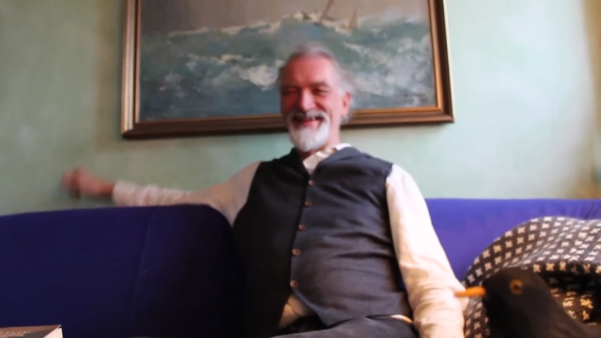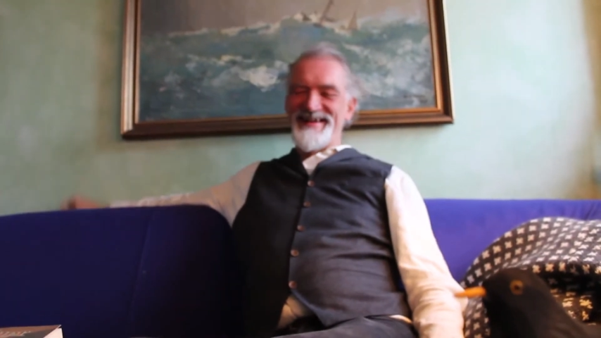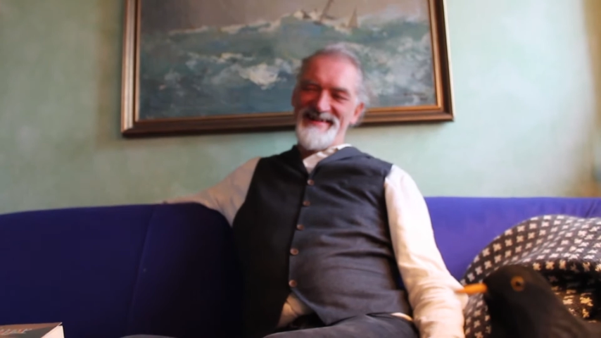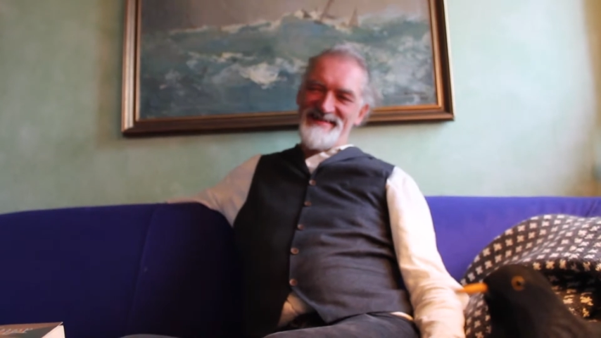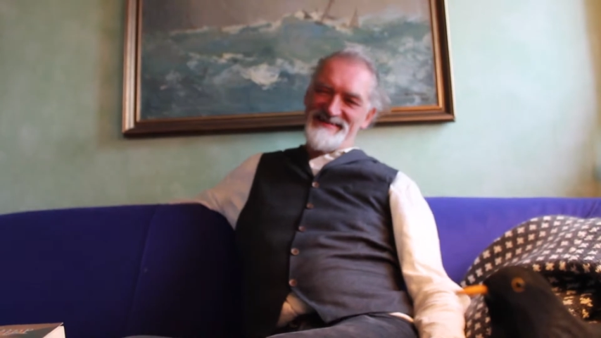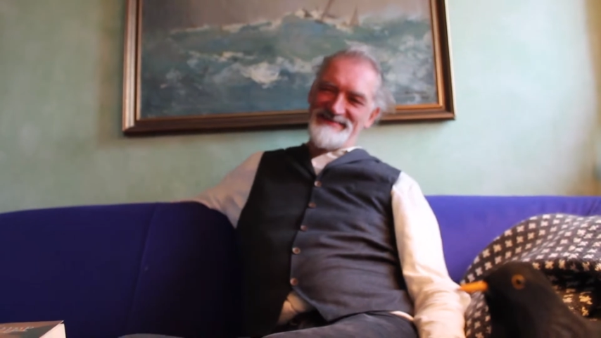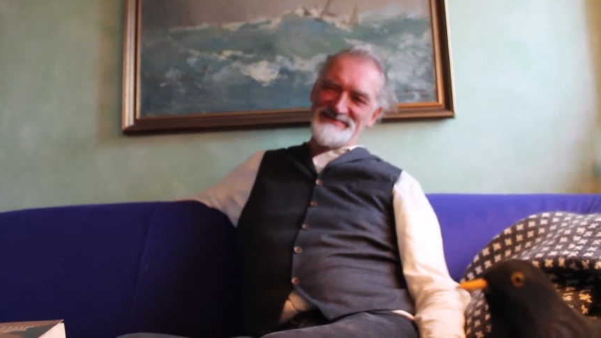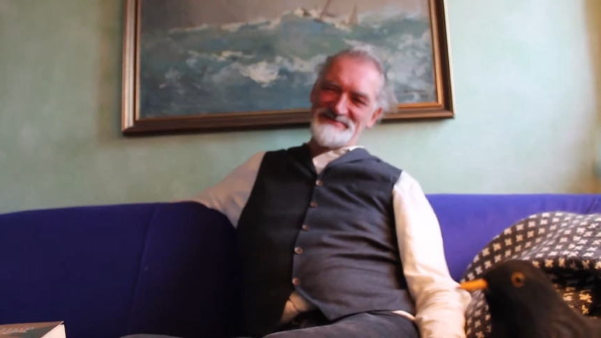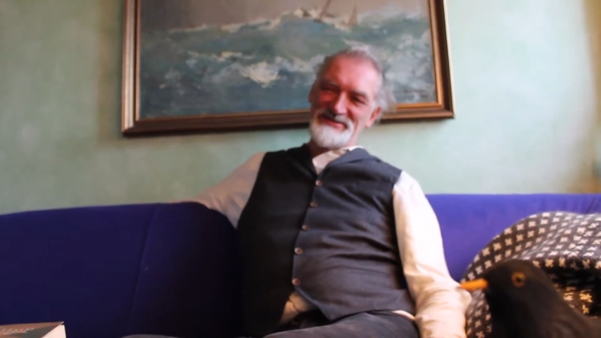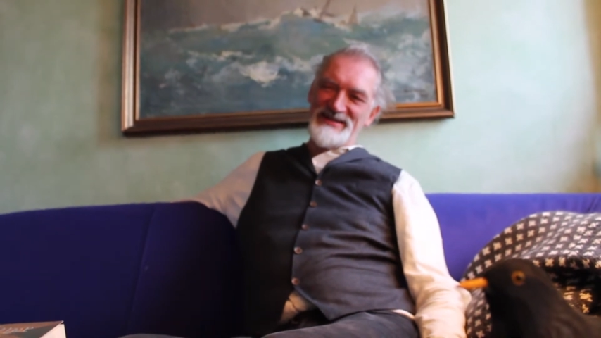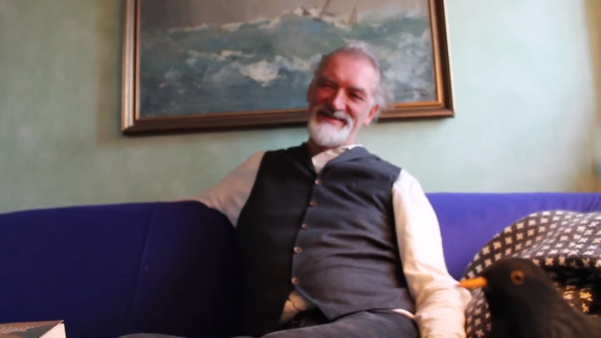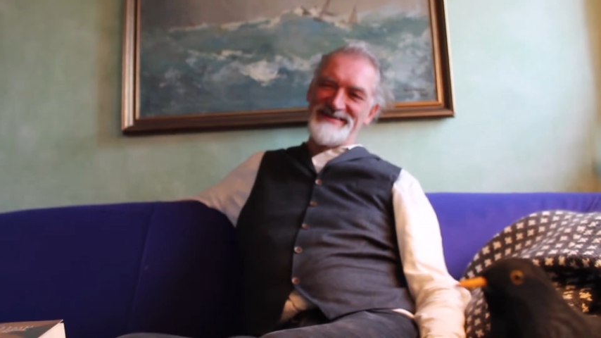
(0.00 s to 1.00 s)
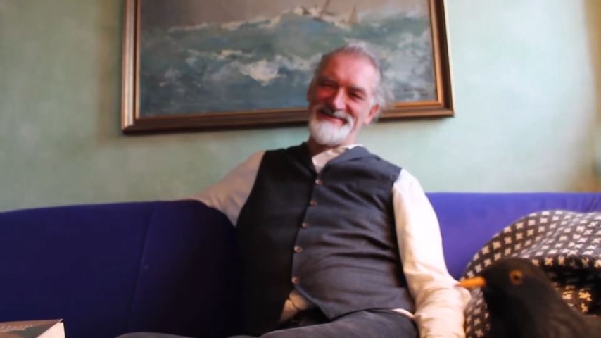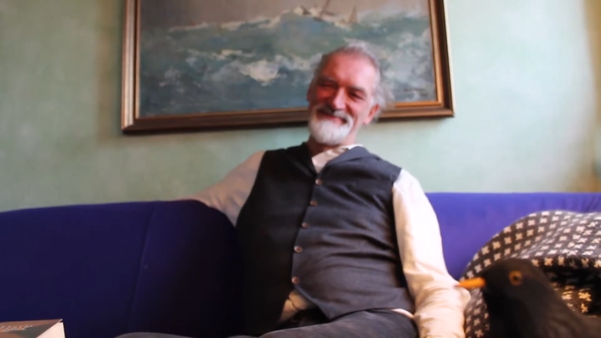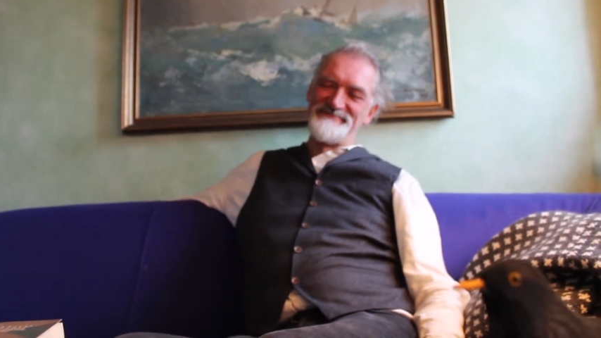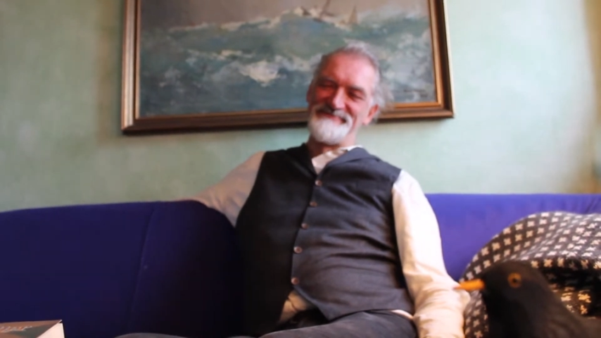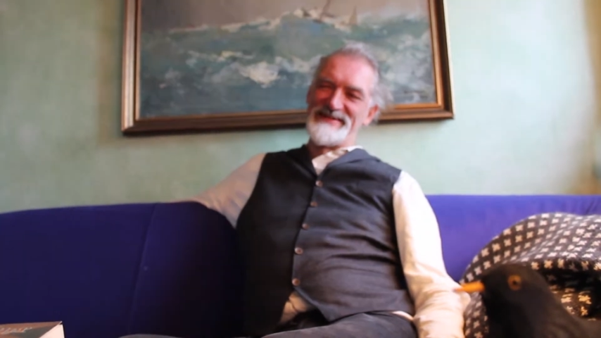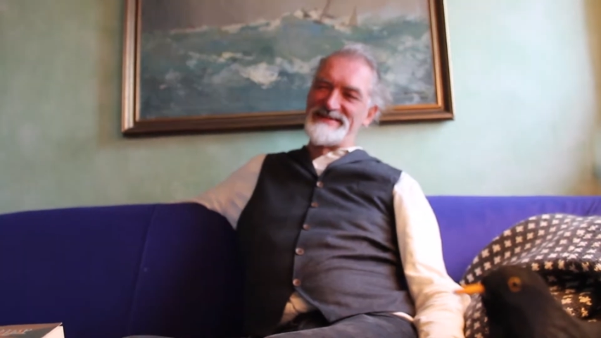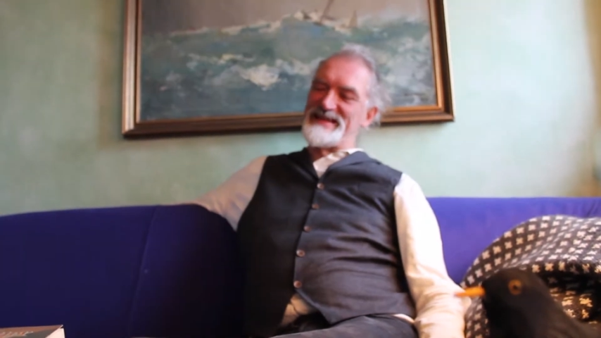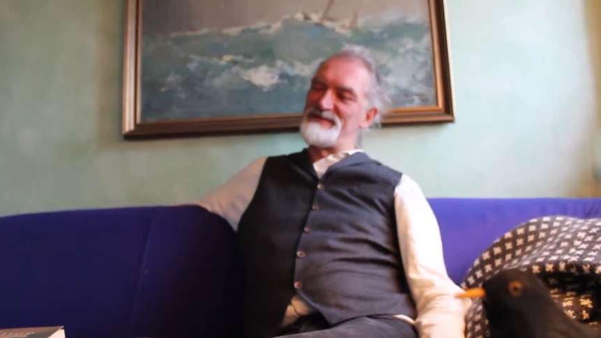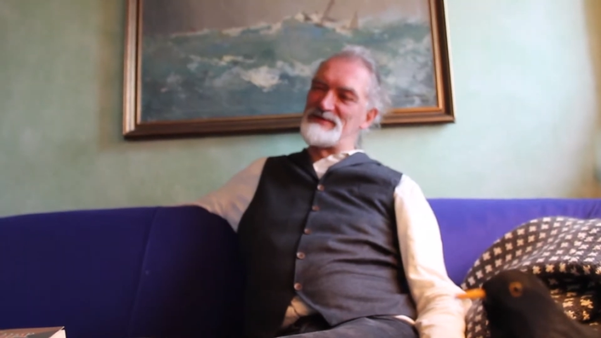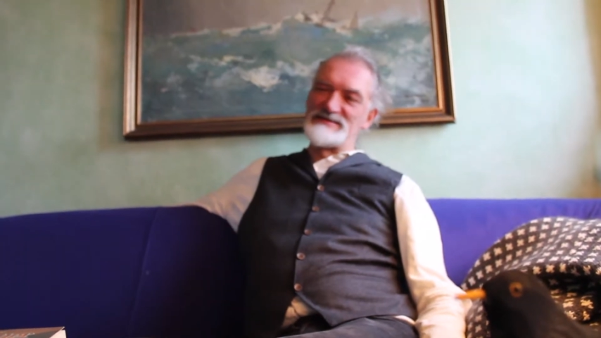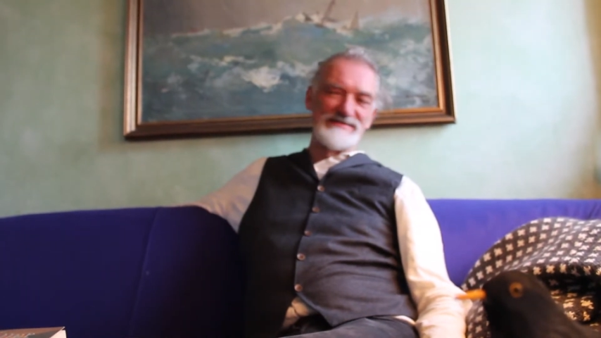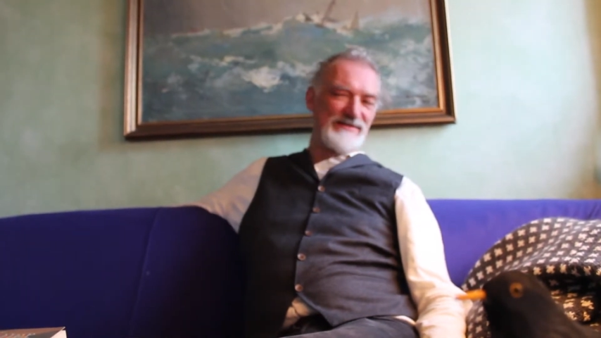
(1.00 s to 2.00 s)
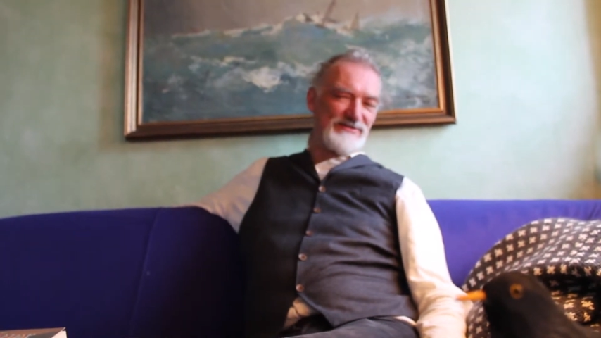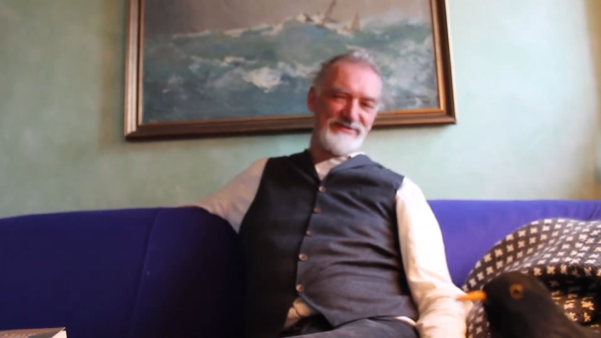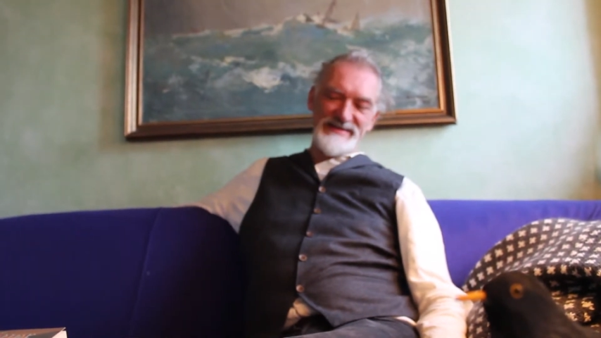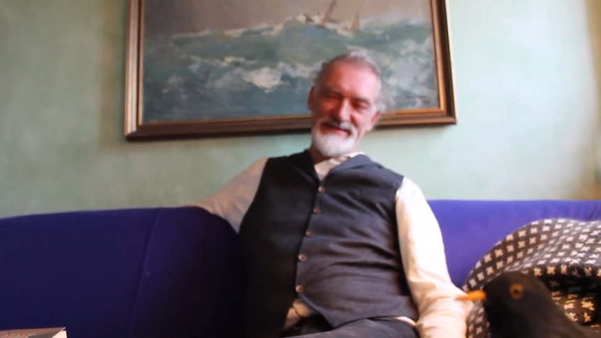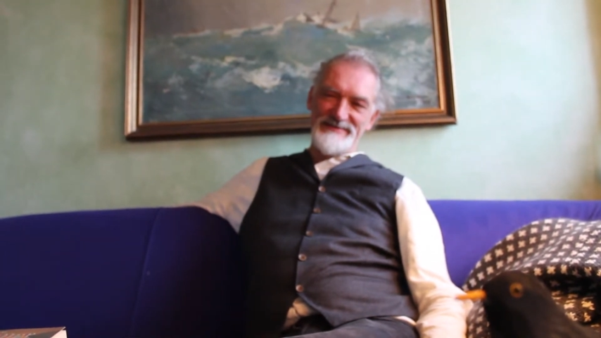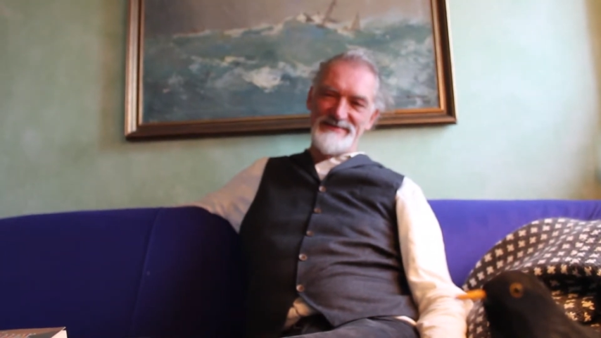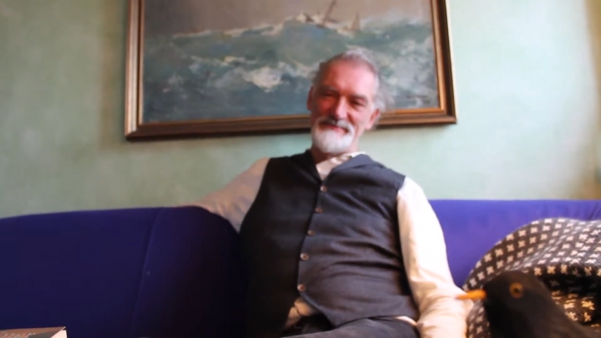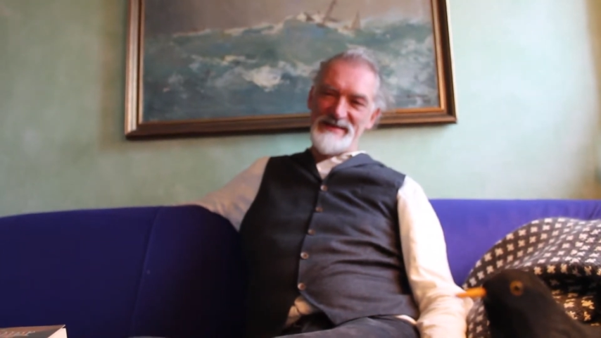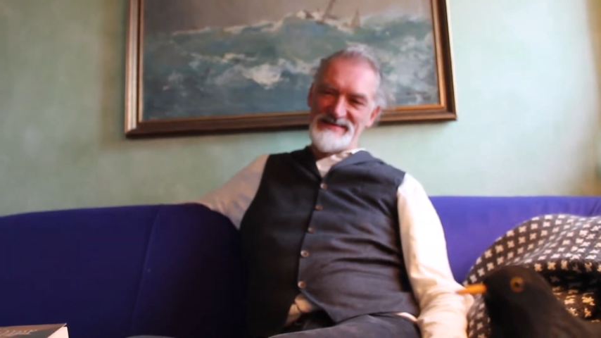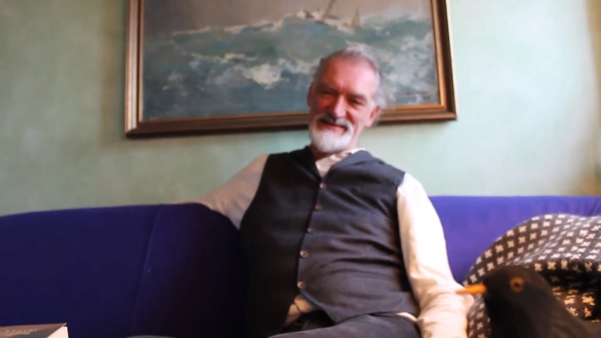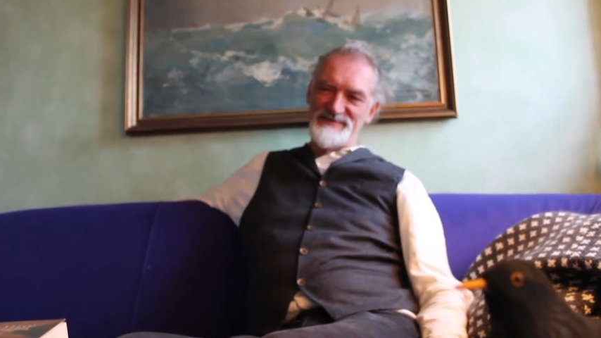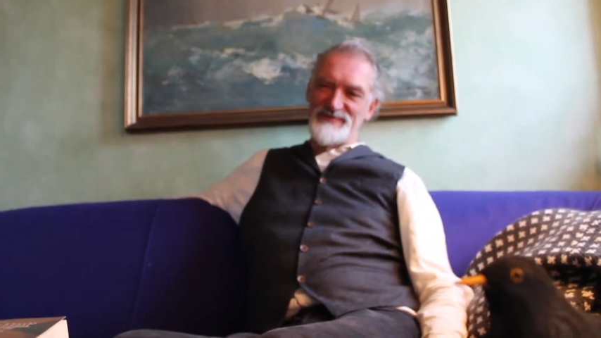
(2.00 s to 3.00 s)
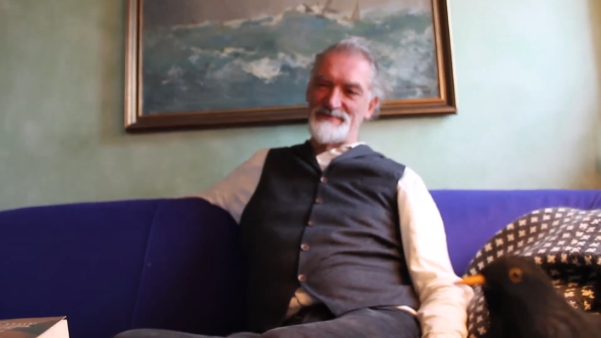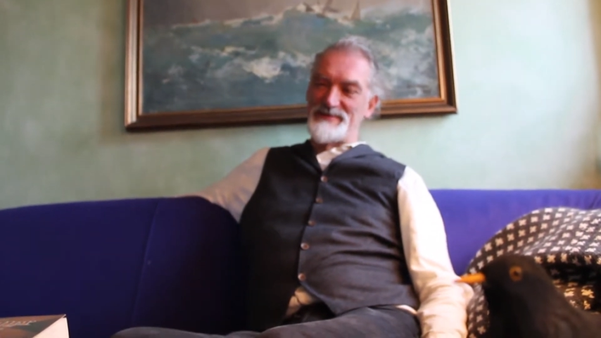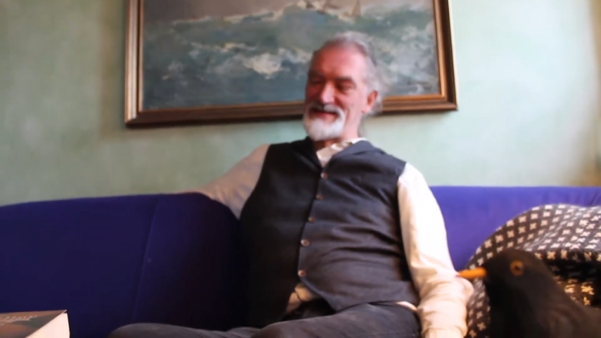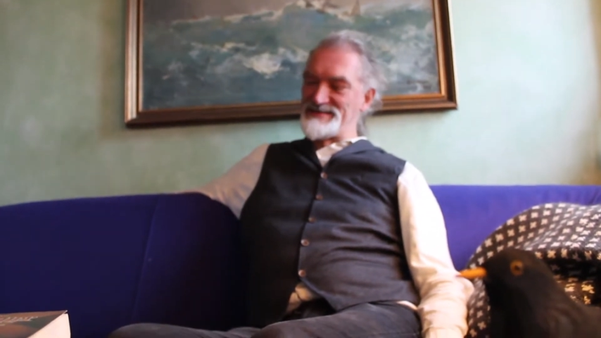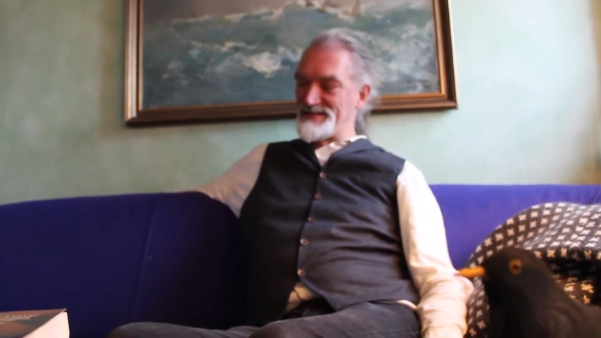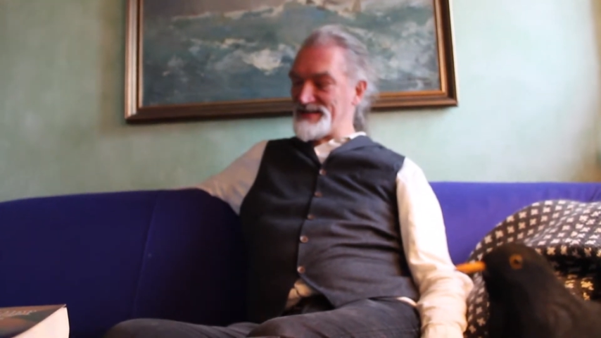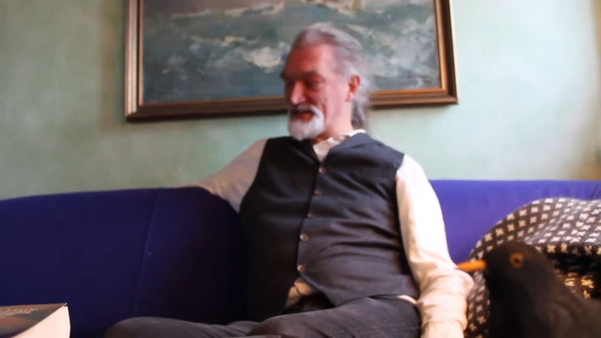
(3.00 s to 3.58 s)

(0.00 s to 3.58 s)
Yeah. So, but there was no secret message from my side.